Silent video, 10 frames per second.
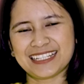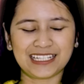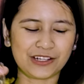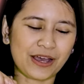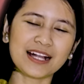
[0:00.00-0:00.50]

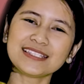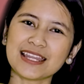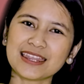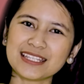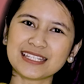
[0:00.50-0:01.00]
Now I'll
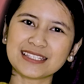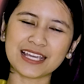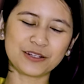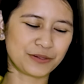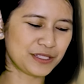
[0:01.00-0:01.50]
set this
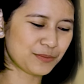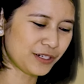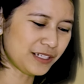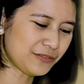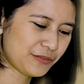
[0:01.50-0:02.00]
aside once
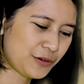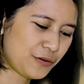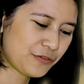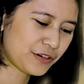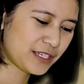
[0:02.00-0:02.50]
more
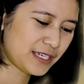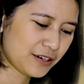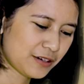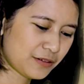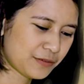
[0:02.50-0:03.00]
over
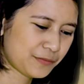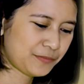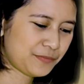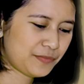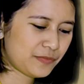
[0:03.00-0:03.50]
here.
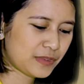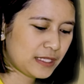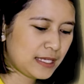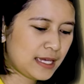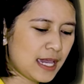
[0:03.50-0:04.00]

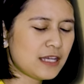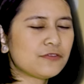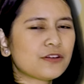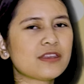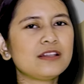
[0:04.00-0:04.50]
And for
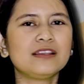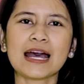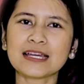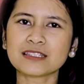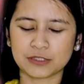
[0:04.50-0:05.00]
the
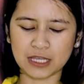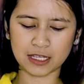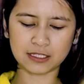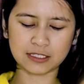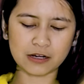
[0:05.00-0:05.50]
last
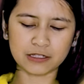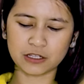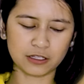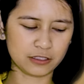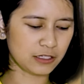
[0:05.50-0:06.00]
secondary
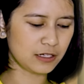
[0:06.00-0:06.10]
color,